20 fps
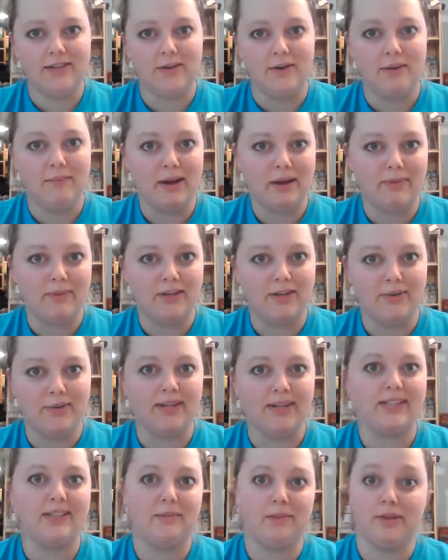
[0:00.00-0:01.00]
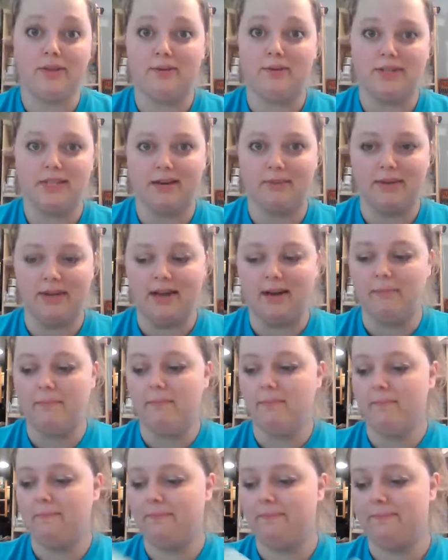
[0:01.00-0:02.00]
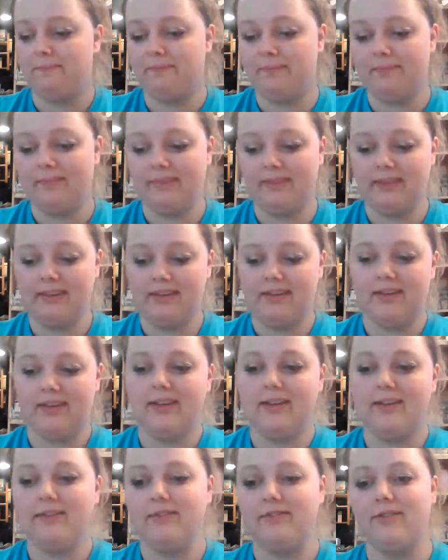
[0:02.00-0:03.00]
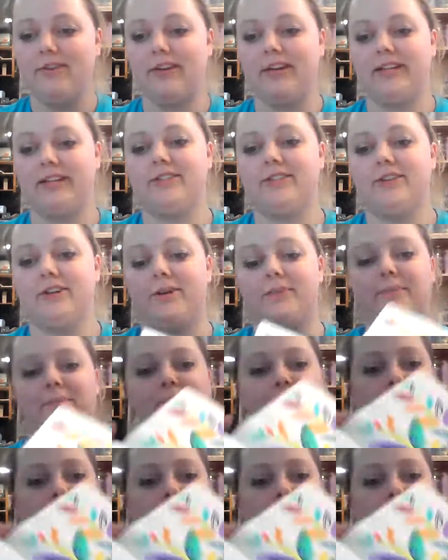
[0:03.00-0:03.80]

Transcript: so I might be doing some of those coming up for Easter.